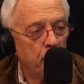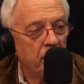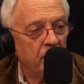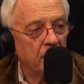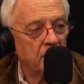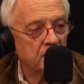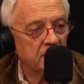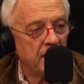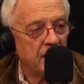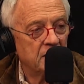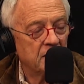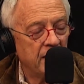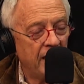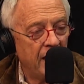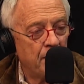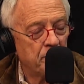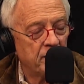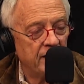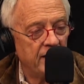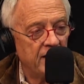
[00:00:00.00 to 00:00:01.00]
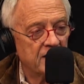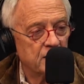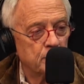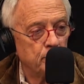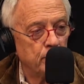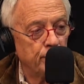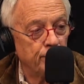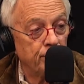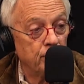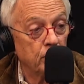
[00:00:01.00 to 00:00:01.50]
How big is that gap that has
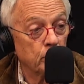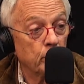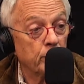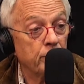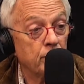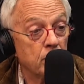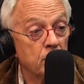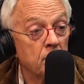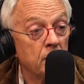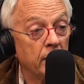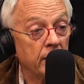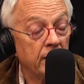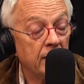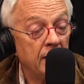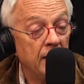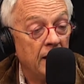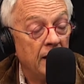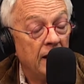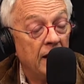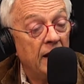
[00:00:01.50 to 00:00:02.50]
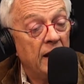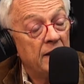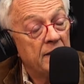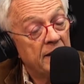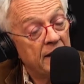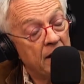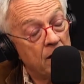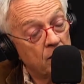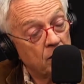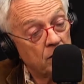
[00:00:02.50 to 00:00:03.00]
to be filled with your money?
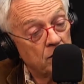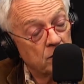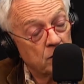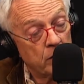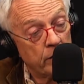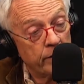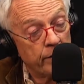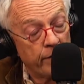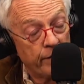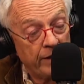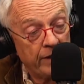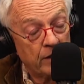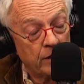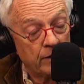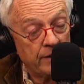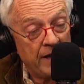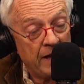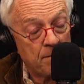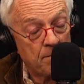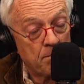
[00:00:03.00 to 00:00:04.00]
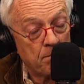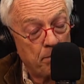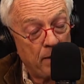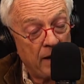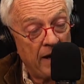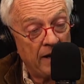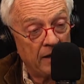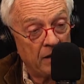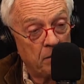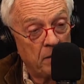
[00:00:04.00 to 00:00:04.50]
And then how conservatively can that
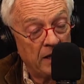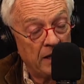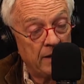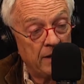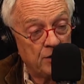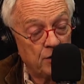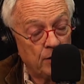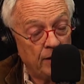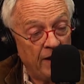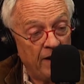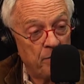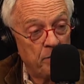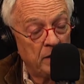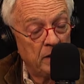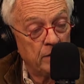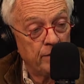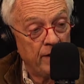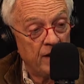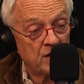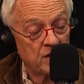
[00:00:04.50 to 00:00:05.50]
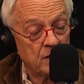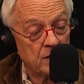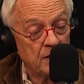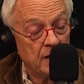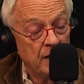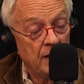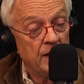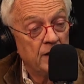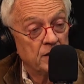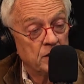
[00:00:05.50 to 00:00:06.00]
pile of money that you have be
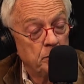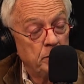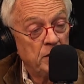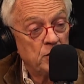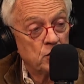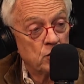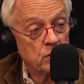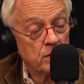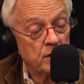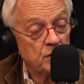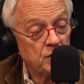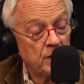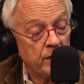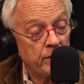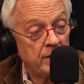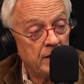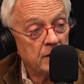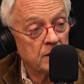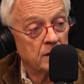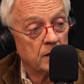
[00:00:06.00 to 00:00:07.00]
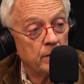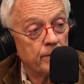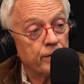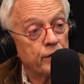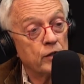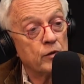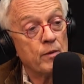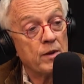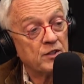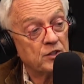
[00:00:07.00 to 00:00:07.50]
invested to be sure that you have an income
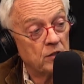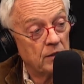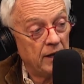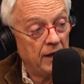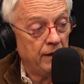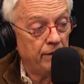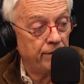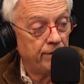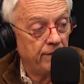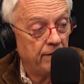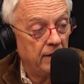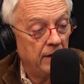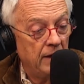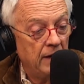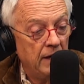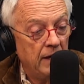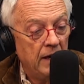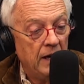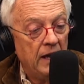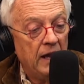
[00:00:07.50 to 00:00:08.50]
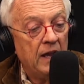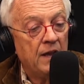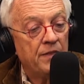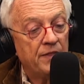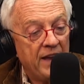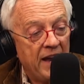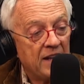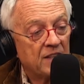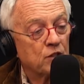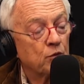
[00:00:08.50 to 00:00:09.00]
for the rest of your life?
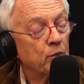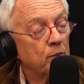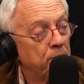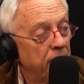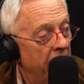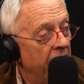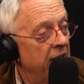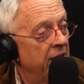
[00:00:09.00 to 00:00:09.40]
And that's what